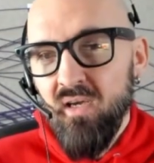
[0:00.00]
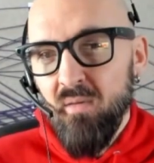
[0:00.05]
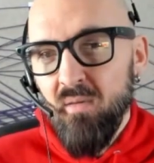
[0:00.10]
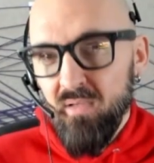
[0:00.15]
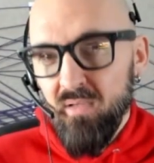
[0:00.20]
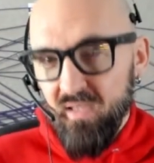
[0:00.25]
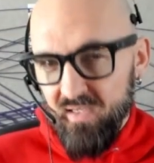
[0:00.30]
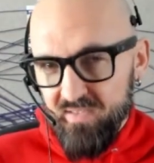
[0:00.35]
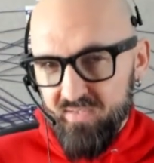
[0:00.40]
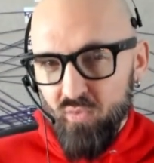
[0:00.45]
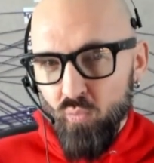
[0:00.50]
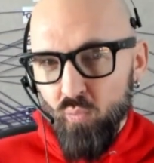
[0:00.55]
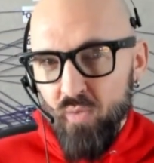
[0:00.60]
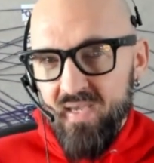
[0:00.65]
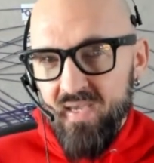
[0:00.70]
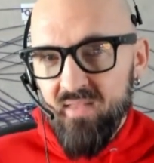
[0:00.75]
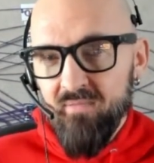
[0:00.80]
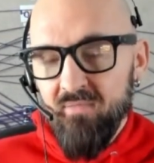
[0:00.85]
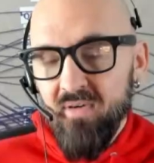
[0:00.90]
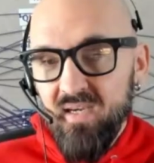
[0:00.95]
plus the
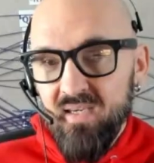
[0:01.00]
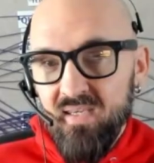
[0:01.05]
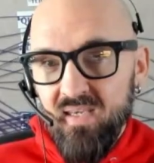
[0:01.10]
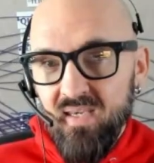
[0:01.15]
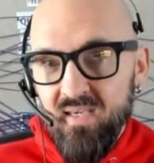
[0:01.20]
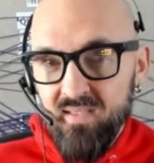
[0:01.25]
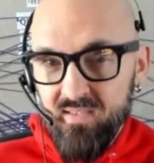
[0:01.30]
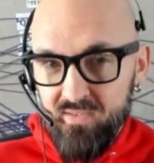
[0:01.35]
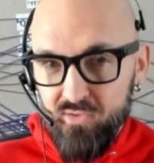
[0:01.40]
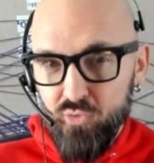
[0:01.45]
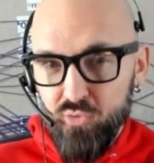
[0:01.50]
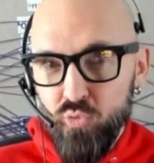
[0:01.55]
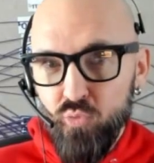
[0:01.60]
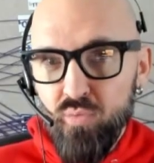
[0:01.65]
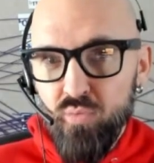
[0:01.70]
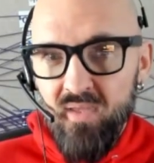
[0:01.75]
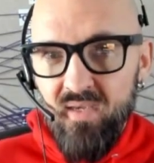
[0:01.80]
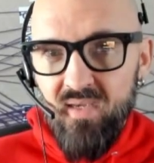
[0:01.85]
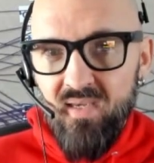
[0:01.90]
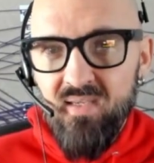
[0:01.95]
way the Vikings do
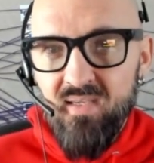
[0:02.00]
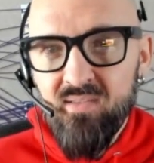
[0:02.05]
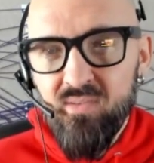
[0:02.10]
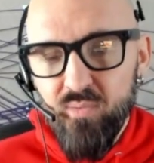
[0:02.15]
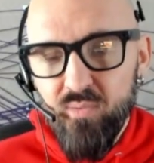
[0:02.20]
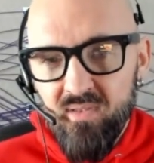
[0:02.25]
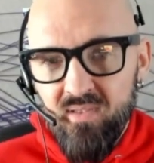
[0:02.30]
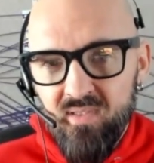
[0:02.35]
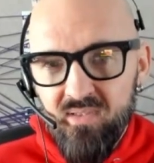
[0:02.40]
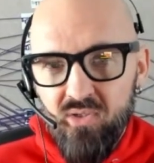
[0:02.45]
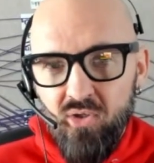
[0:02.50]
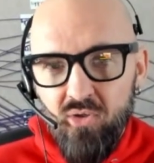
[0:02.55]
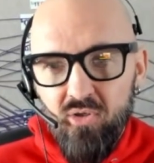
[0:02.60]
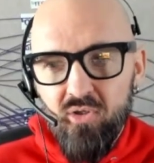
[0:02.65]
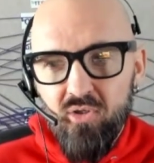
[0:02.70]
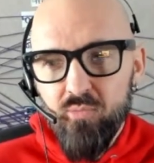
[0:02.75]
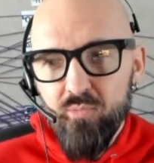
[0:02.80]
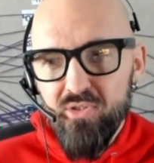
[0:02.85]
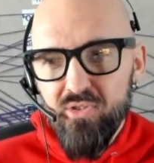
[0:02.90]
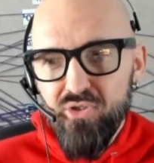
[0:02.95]
things with this
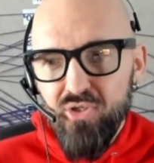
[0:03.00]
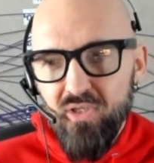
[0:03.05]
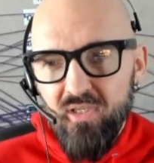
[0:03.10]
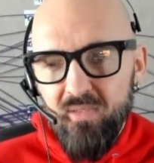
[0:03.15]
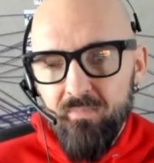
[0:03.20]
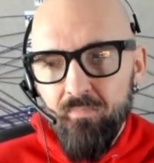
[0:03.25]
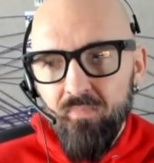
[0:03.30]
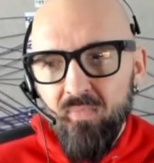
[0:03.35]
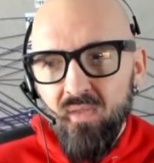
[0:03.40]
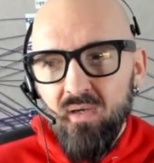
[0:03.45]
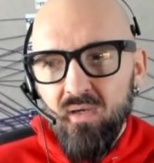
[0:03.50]
current regime,